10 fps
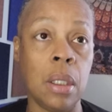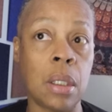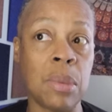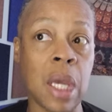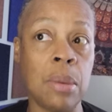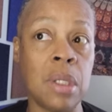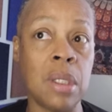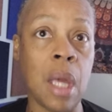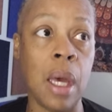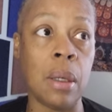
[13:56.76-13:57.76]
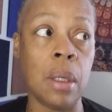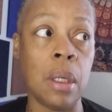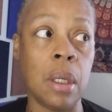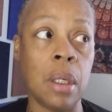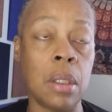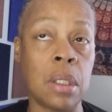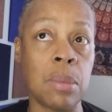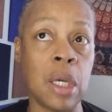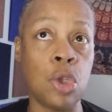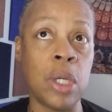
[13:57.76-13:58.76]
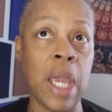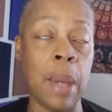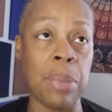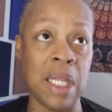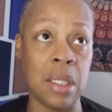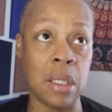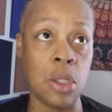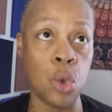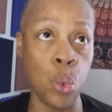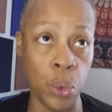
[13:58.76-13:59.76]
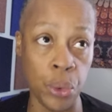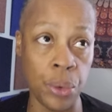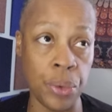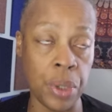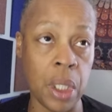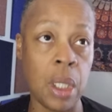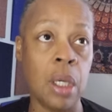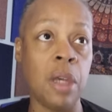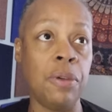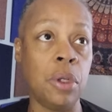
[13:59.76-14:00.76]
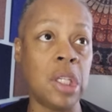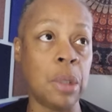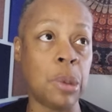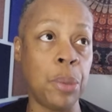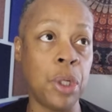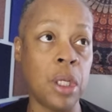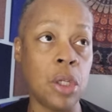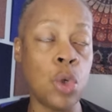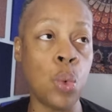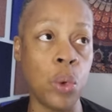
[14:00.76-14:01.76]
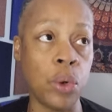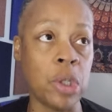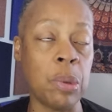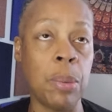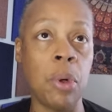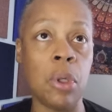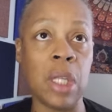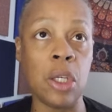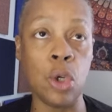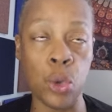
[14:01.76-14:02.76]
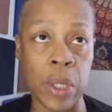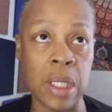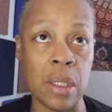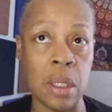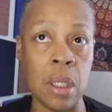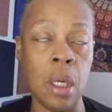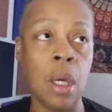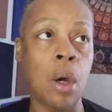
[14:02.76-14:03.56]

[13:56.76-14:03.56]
sometimes you can't place it into words. If you attempt to put it into words, people are going to think you're crazy,